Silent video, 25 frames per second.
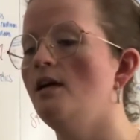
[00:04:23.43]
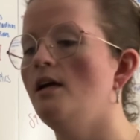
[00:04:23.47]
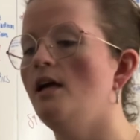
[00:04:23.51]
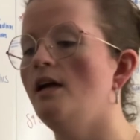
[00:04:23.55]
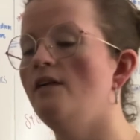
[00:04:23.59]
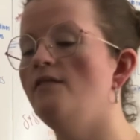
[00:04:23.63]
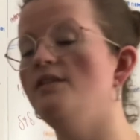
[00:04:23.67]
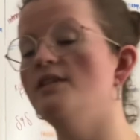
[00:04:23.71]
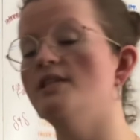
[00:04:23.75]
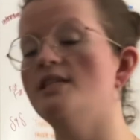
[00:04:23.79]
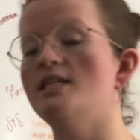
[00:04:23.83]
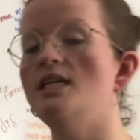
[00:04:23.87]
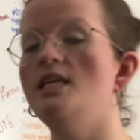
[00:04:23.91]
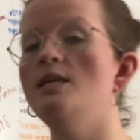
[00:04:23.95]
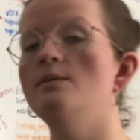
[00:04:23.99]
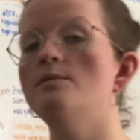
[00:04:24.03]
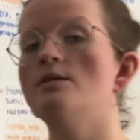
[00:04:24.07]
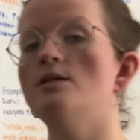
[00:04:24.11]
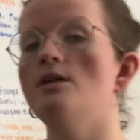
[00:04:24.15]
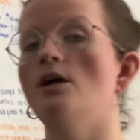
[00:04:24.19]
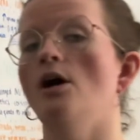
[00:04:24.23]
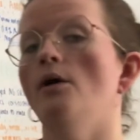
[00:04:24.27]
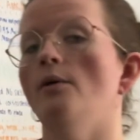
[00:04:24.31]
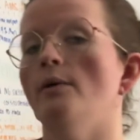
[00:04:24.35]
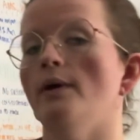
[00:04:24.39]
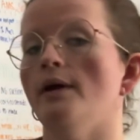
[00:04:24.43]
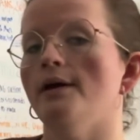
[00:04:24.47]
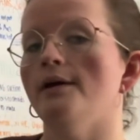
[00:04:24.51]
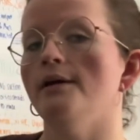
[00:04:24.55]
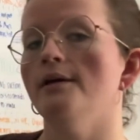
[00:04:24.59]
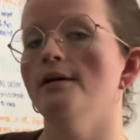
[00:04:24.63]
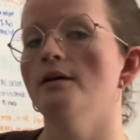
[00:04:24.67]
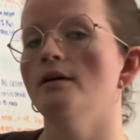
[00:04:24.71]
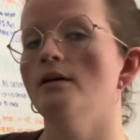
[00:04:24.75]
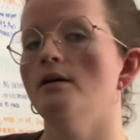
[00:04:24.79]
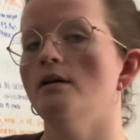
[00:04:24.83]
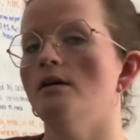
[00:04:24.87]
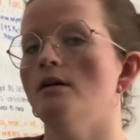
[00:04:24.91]
if this keeps
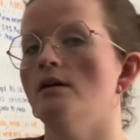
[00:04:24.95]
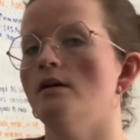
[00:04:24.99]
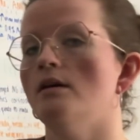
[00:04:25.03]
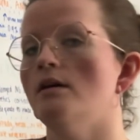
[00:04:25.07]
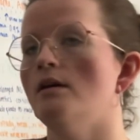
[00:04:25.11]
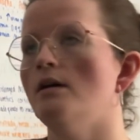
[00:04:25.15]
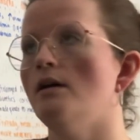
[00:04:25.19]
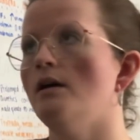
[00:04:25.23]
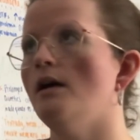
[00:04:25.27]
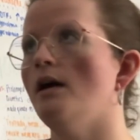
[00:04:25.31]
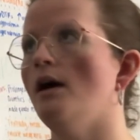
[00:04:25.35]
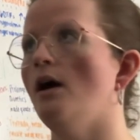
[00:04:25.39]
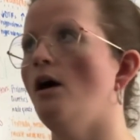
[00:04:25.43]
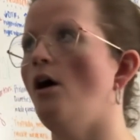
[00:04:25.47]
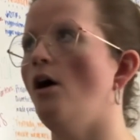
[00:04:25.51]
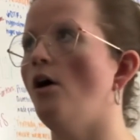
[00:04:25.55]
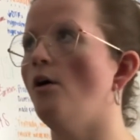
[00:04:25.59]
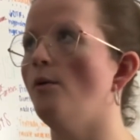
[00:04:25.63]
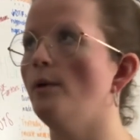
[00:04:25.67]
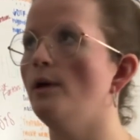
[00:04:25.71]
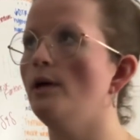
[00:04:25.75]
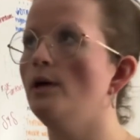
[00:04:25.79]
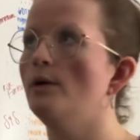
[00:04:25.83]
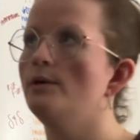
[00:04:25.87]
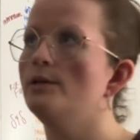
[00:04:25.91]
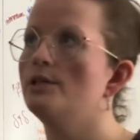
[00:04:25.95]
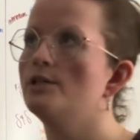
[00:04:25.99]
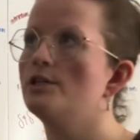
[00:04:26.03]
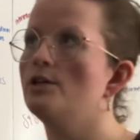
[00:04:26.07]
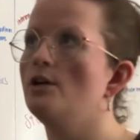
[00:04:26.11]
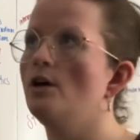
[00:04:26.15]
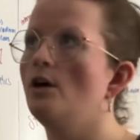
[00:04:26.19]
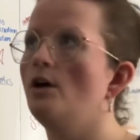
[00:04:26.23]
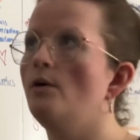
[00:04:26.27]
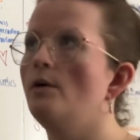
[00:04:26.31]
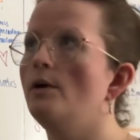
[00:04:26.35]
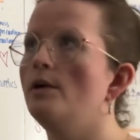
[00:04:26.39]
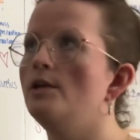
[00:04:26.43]
going, aren't we going to
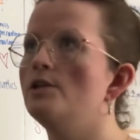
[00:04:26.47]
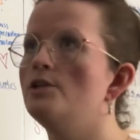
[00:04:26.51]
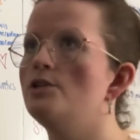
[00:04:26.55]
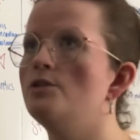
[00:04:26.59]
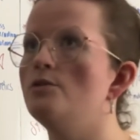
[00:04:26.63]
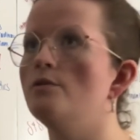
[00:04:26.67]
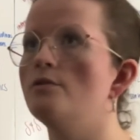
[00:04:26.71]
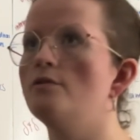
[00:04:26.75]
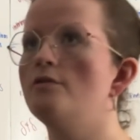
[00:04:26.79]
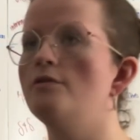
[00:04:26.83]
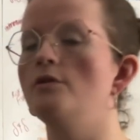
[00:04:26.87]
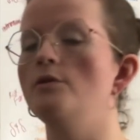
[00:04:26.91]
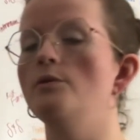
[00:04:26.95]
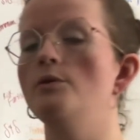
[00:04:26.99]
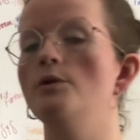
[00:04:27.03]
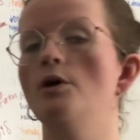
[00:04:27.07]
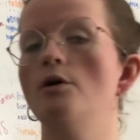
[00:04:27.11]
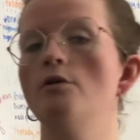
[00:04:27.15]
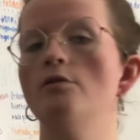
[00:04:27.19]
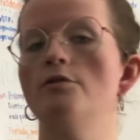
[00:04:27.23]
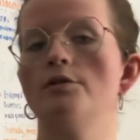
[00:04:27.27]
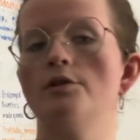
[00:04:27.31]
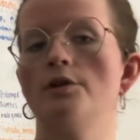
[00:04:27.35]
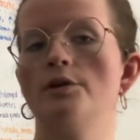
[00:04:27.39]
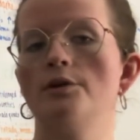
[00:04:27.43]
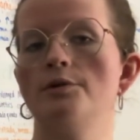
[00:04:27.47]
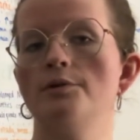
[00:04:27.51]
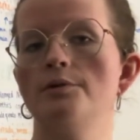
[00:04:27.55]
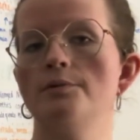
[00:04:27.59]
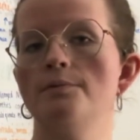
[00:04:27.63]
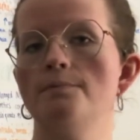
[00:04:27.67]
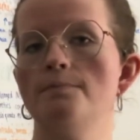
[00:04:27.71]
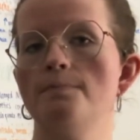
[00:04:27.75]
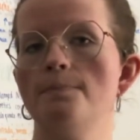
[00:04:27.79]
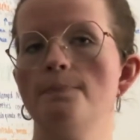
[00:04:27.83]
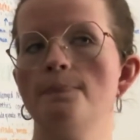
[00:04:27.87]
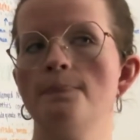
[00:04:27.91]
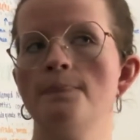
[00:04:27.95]
go into a fluid overload?
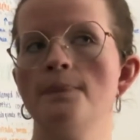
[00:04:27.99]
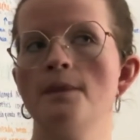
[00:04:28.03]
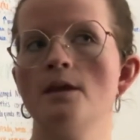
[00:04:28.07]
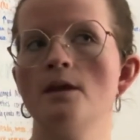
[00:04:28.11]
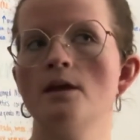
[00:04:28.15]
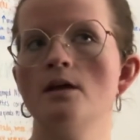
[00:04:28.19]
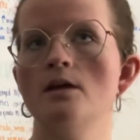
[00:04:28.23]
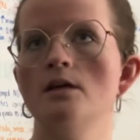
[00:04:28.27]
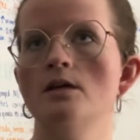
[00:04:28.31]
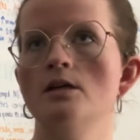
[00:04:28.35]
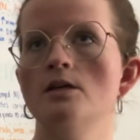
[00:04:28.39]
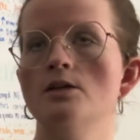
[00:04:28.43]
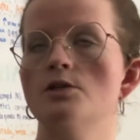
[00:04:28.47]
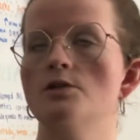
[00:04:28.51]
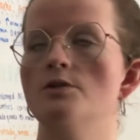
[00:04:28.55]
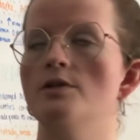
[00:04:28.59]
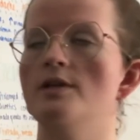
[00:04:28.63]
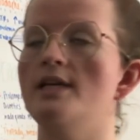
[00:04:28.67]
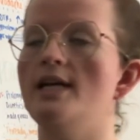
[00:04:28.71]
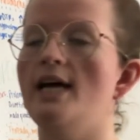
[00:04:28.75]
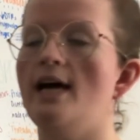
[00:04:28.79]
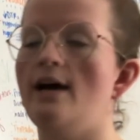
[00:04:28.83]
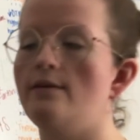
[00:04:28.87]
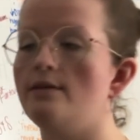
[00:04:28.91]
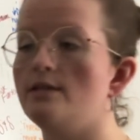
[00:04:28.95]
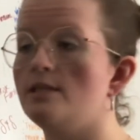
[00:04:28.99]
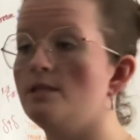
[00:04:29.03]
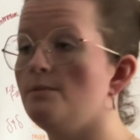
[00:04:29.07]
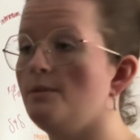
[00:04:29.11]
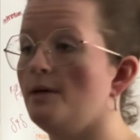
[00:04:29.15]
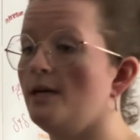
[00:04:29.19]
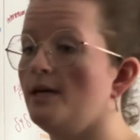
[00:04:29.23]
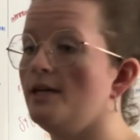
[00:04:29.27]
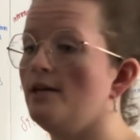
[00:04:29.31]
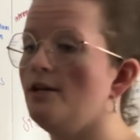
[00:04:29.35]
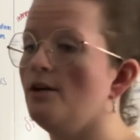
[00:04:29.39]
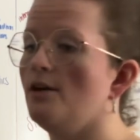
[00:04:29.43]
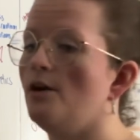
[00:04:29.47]
So then how does the
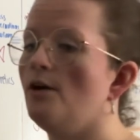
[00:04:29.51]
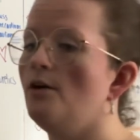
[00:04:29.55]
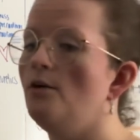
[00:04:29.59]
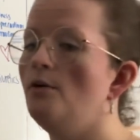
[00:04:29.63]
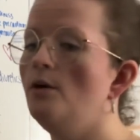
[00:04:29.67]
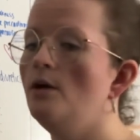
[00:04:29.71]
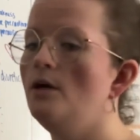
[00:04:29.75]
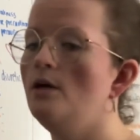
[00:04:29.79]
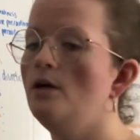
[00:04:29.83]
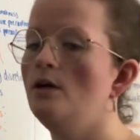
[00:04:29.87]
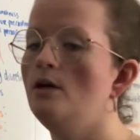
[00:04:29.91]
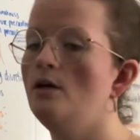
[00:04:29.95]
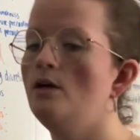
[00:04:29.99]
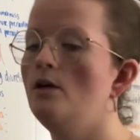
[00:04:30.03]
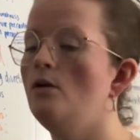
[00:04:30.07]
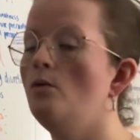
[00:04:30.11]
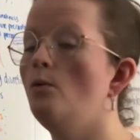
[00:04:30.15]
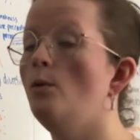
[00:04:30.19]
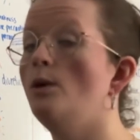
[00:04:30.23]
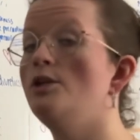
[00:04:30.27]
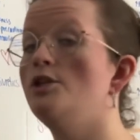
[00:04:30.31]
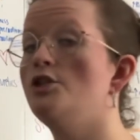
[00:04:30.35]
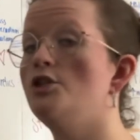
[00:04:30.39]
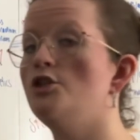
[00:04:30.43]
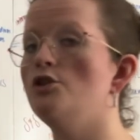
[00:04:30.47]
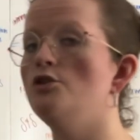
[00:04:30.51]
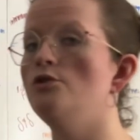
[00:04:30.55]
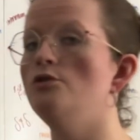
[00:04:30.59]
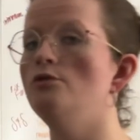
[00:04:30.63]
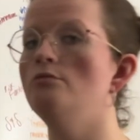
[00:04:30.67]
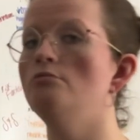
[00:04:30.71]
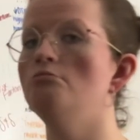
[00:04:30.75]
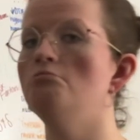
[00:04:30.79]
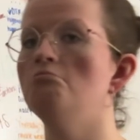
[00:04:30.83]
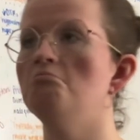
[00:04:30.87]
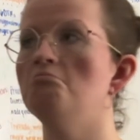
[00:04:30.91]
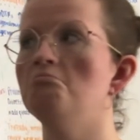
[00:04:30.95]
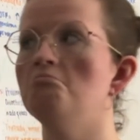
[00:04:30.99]
body know when
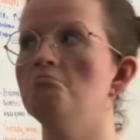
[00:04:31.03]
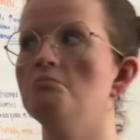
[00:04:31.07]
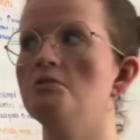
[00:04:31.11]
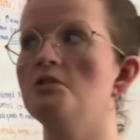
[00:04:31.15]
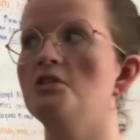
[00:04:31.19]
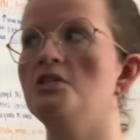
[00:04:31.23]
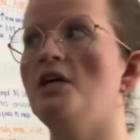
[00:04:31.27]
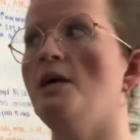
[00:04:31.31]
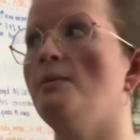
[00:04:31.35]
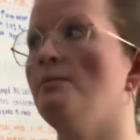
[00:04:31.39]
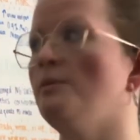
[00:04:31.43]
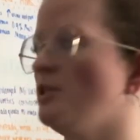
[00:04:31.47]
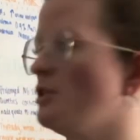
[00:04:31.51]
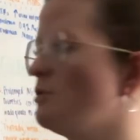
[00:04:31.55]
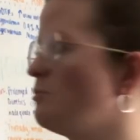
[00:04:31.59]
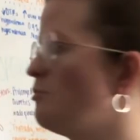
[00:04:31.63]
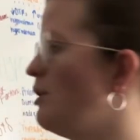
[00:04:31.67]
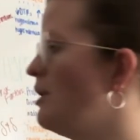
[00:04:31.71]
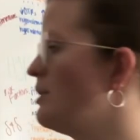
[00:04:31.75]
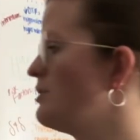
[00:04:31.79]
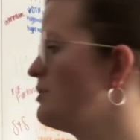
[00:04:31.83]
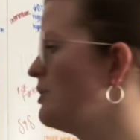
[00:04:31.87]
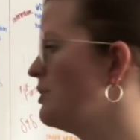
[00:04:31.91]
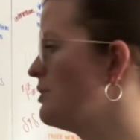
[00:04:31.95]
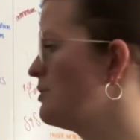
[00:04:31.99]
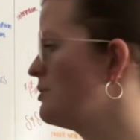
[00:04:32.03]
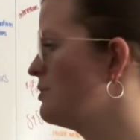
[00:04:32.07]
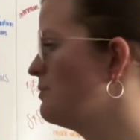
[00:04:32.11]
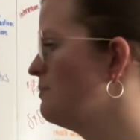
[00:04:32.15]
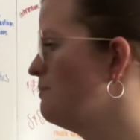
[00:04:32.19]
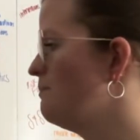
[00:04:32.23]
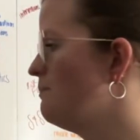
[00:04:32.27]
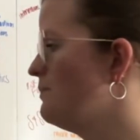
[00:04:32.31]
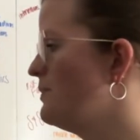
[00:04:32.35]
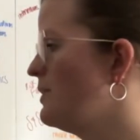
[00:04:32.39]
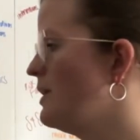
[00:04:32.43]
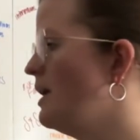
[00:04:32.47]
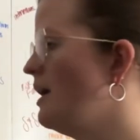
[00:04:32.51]
to stop this process?
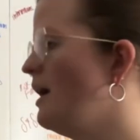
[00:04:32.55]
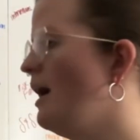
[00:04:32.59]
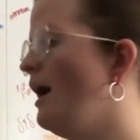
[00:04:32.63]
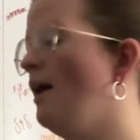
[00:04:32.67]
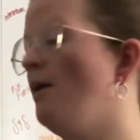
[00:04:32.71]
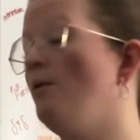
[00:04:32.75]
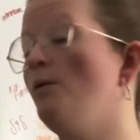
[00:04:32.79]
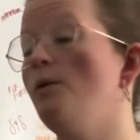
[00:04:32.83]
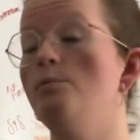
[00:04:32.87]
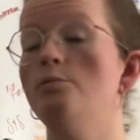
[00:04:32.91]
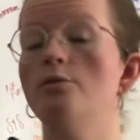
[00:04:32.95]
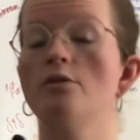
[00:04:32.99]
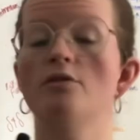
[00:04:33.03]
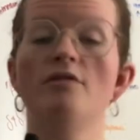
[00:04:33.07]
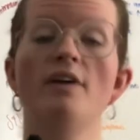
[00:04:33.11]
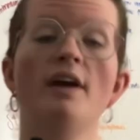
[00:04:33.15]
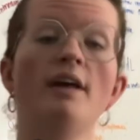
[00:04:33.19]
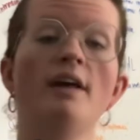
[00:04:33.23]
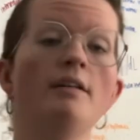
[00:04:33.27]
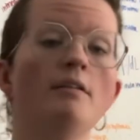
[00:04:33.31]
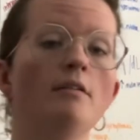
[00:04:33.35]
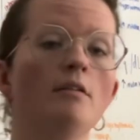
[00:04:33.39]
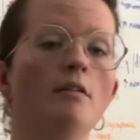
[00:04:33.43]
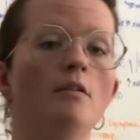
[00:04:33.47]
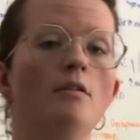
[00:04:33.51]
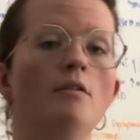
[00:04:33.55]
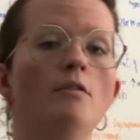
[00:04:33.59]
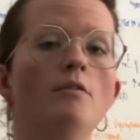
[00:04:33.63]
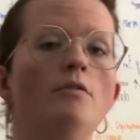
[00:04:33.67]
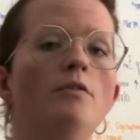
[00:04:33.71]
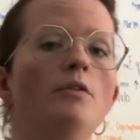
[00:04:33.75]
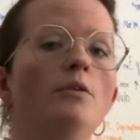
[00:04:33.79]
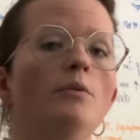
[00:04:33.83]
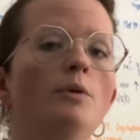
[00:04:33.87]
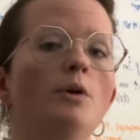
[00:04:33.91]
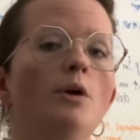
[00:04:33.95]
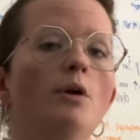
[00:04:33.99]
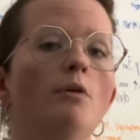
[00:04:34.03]
How do we prevent
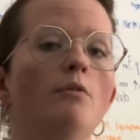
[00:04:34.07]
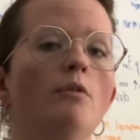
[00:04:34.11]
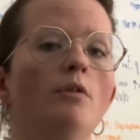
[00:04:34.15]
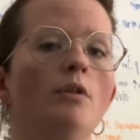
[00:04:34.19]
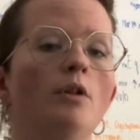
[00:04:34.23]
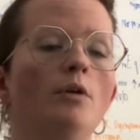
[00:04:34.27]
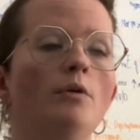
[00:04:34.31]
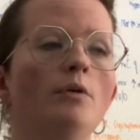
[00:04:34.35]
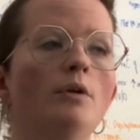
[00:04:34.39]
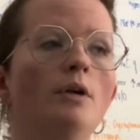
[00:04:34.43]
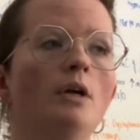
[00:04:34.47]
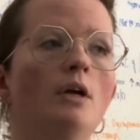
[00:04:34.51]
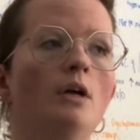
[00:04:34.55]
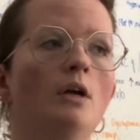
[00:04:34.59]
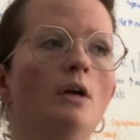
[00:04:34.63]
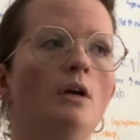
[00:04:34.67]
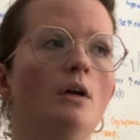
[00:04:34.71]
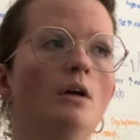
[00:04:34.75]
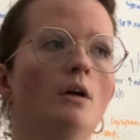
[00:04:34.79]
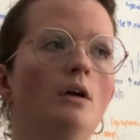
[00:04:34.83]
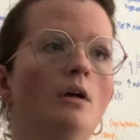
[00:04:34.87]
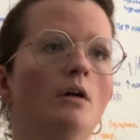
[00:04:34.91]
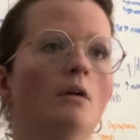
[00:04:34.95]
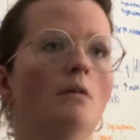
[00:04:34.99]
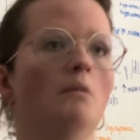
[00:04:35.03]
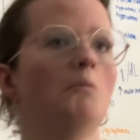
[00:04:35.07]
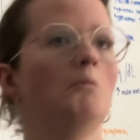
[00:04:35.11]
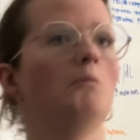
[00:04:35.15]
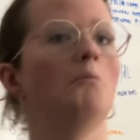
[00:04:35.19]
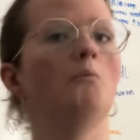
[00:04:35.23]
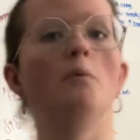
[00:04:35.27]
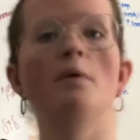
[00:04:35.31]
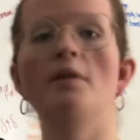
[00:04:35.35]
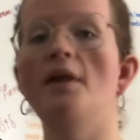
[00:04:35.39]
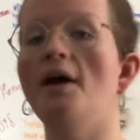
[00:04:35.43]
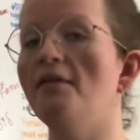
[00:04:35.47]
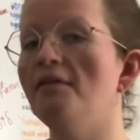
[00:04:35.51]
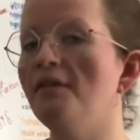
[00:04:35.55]
fluid overload
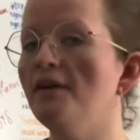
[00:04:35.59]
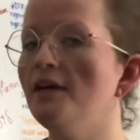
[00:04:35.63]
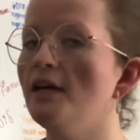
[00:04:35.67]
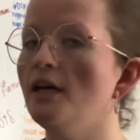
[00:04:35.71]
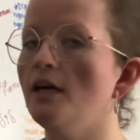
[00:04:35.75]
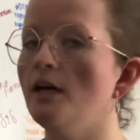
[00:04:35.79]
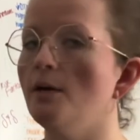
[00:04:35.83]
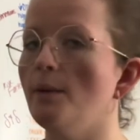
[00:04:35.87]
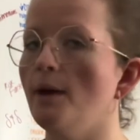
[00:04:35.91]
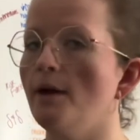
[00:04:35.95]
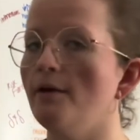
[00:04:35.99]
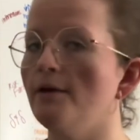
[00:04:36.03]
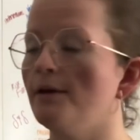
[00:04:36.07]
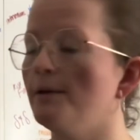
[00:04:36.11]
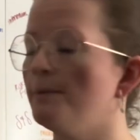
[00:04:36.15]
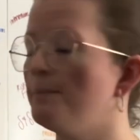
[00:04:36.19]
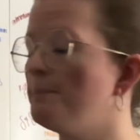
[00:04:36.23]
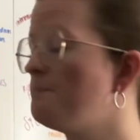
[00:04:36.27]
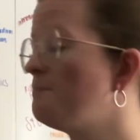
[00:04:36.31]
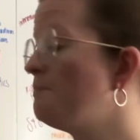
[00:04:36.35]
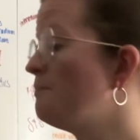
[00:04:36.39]
without thinking about it?